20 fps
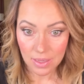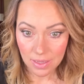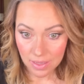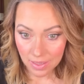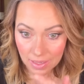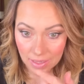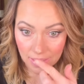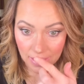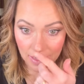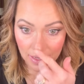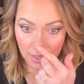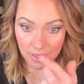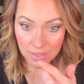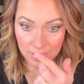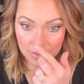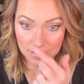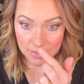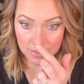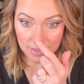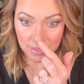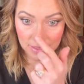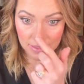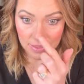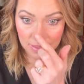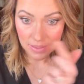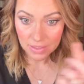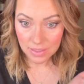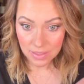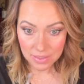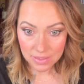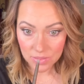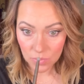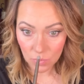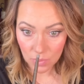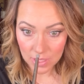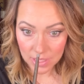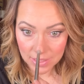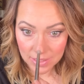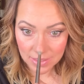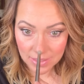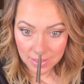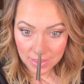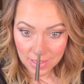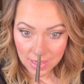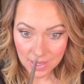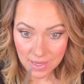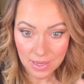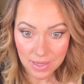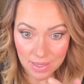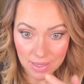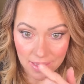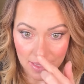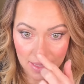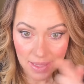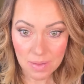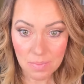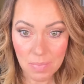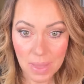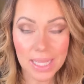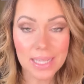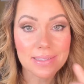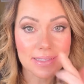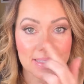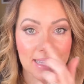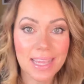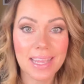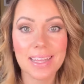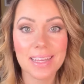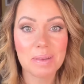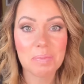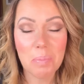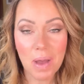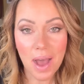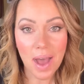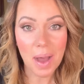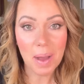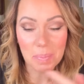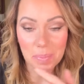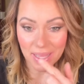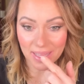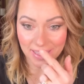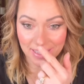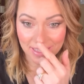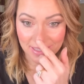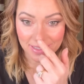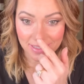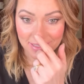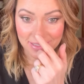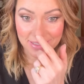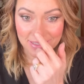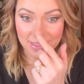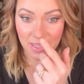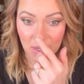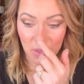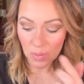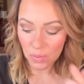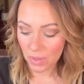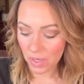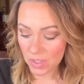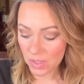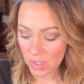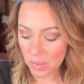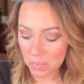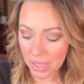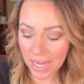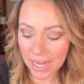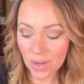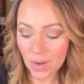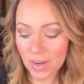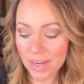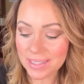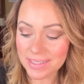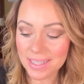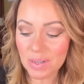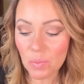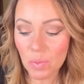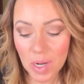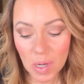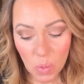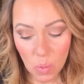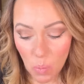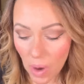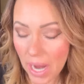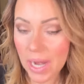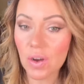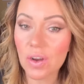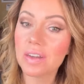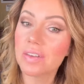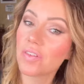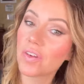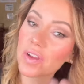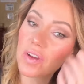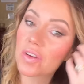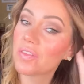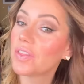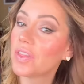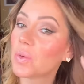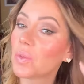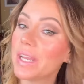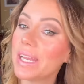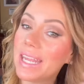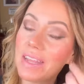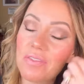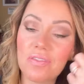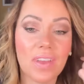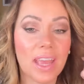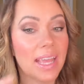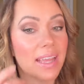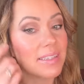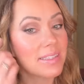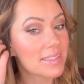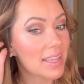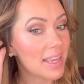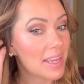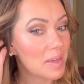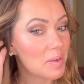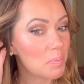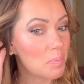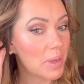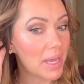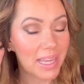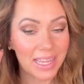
And it is what makes it pop. So illuminator isn't required for your 3D face, but